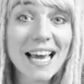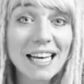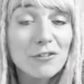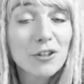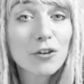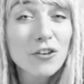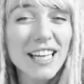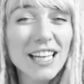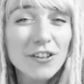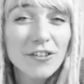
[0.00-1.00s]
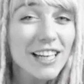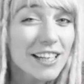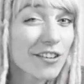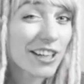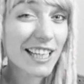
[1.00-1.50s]
And if you really,
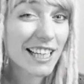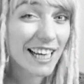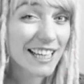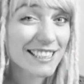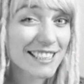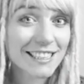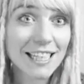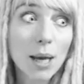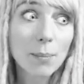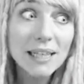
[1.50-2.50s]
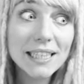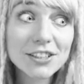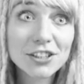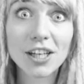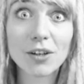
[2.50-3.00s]
really, really liked it,
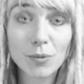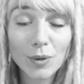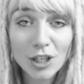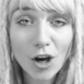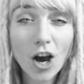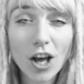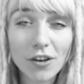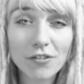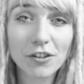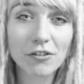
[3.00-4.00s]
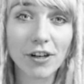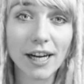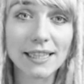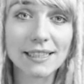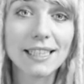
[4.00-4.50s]
please share it with all of your
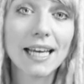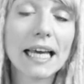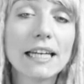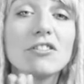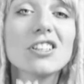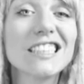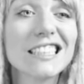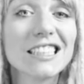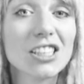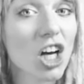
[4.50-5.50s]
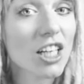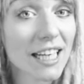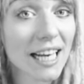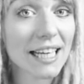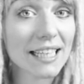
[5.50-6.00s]
friends. And if you did not
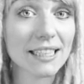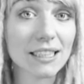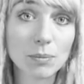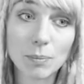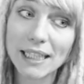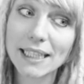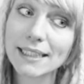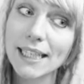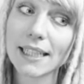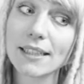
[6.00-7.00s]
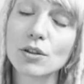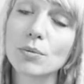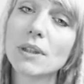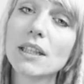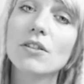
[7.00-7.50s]
like it, please tell it to
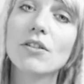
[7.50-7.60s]
me.